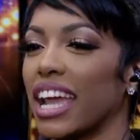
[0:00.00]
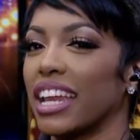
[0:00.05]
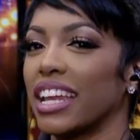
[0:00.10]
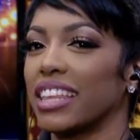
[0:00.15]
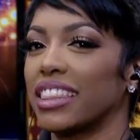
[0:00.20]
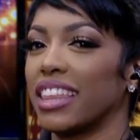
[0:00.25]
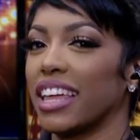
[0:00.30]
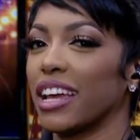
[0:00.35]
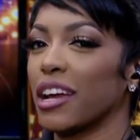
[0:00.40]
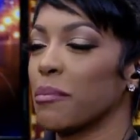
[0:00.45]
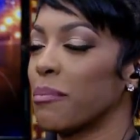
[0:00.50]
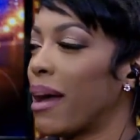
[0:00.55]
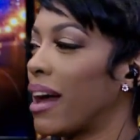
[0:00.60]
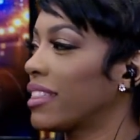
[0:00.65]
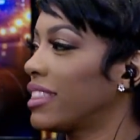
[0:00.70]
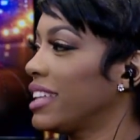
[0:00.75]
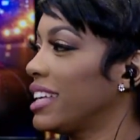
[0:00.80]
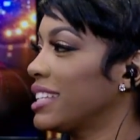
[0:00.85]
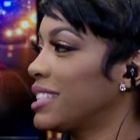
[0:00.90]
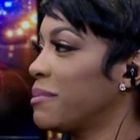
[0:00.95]
anything
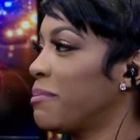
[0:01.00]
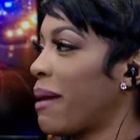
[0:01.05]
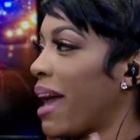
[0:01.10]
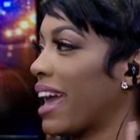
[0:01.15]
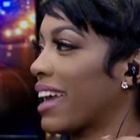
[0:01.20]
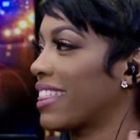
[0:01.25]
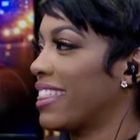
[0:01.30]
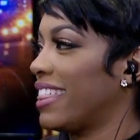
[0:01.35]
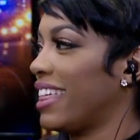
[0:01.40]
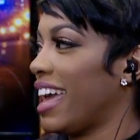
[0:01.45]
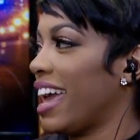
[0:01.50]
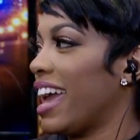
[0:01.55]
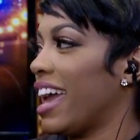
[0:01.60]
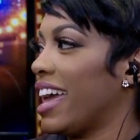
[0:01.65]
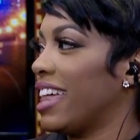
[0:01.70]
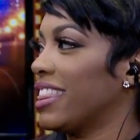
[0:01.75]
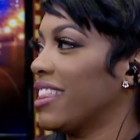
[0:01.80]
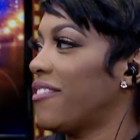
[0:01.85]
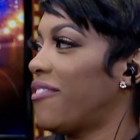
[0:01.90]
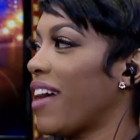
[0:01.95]
about this back
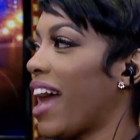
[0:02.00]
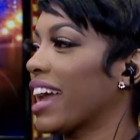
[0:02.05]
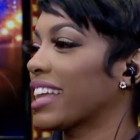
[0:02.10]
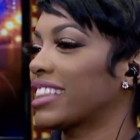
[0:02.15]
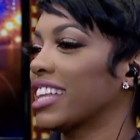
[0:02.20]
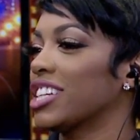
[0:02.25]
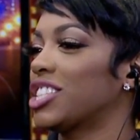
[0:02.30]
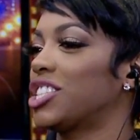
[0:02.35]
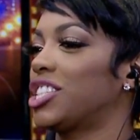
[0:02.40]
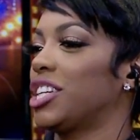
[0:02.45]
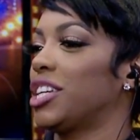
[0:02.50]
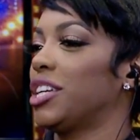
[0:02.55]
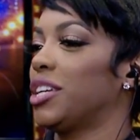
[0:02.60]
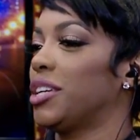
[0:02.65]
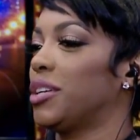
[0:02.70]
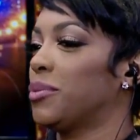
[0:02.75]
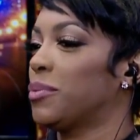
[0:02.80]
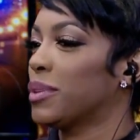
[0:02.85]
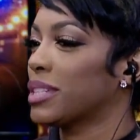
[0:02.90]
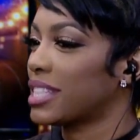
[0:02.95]
then. The fact that she
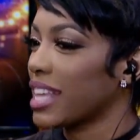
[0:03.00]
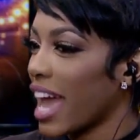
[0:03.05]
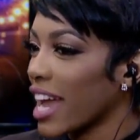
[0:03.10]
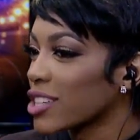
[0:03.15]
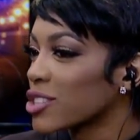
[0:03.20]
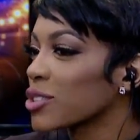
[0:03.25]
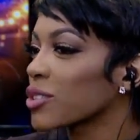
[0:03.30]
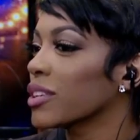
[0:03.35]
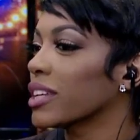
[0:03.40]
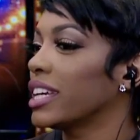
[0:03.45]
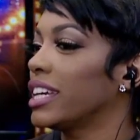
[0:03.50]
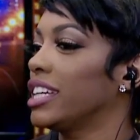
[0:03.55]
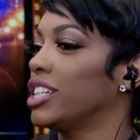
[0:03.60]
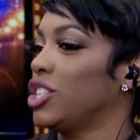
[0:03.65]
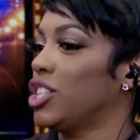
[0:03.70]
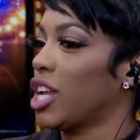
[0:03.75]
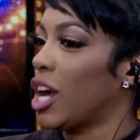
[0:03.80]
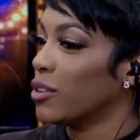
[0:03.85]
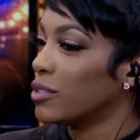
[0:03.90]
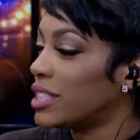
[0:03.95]
was
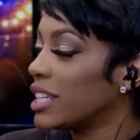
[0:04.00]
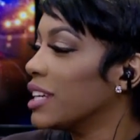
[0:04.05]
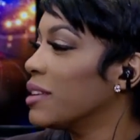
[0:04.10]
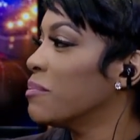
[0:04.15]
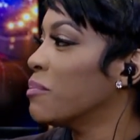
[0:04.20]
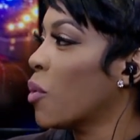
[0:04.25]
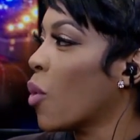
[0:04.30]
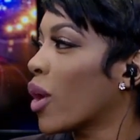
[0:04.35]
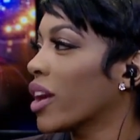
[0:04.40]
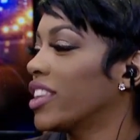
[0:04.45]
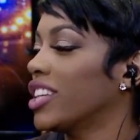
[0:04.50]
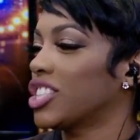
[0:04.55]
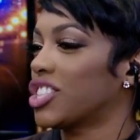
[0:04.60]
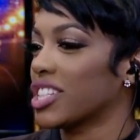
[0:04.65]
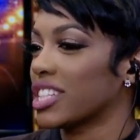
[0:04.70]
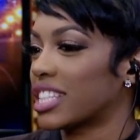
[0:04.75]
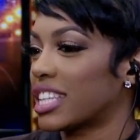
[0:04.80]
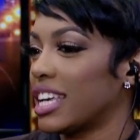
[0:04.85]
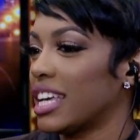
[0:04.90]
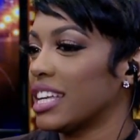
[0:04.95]
actually, you know, did more than
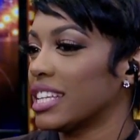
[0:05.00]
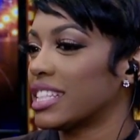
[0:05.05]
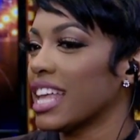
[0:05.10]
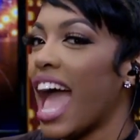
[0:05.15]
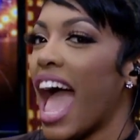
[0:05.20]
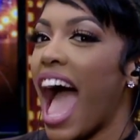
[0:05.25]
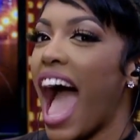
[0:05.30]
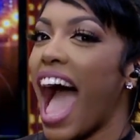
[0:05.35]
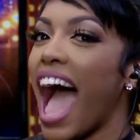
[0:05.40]
just kiss.